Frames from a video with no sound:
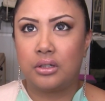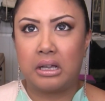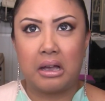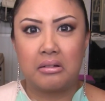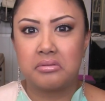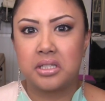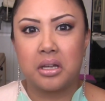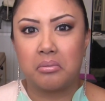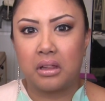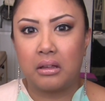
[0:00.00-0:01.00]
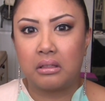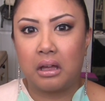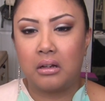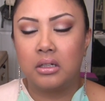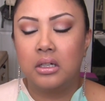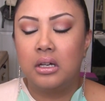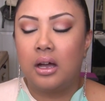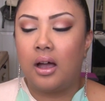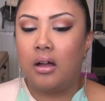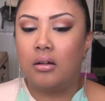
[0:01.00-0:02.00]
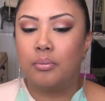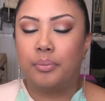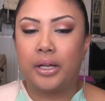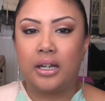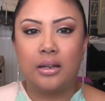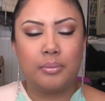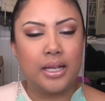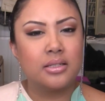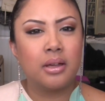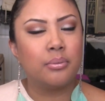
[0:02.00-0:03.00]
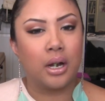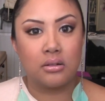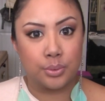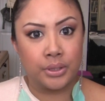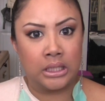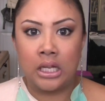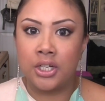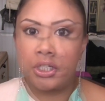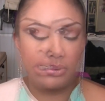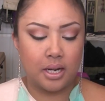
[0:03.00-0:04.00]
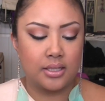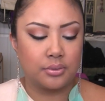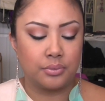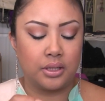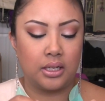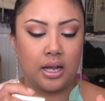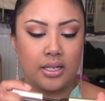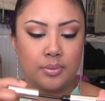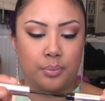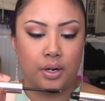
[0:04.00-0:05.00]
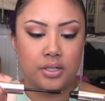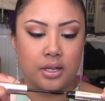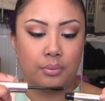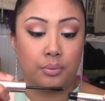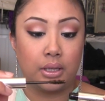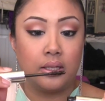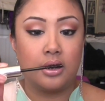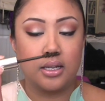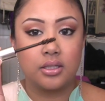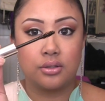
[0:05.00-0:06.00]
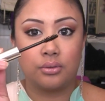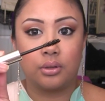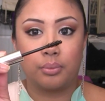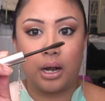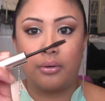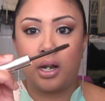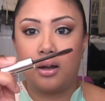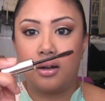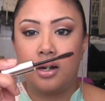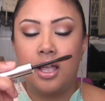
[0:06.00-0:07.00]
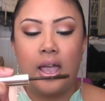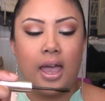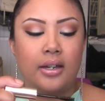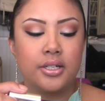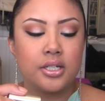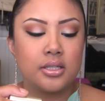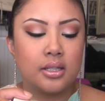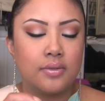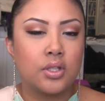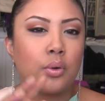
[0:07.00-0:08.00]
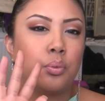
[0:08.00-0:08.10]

Yeah, something like that. um, but it makes my brows really itchy. This one has a really nice brush that really gets through the brow hair, and it just leaves a